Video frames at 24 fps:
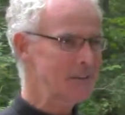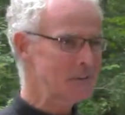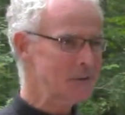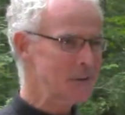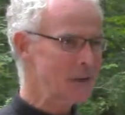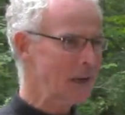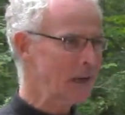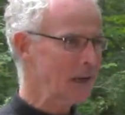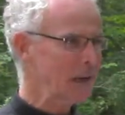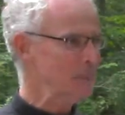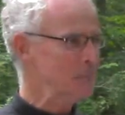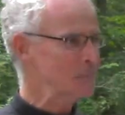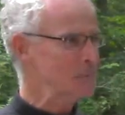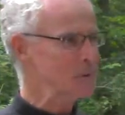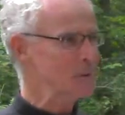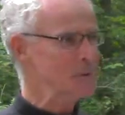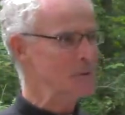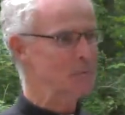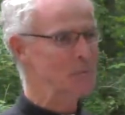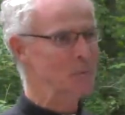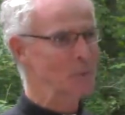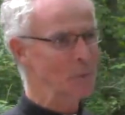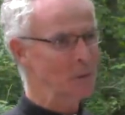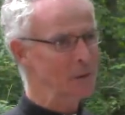James
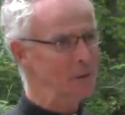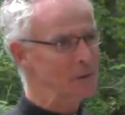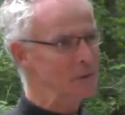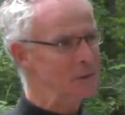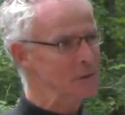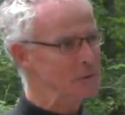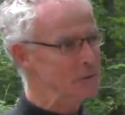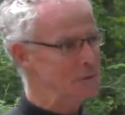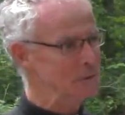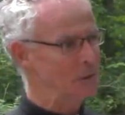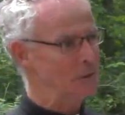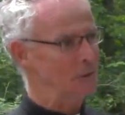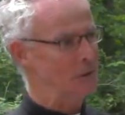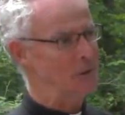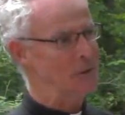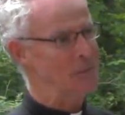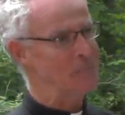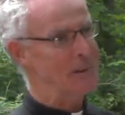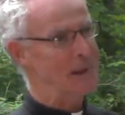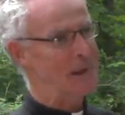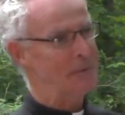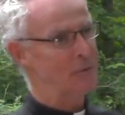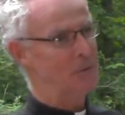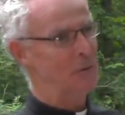is more concerned
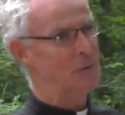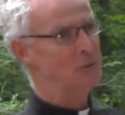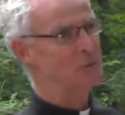about the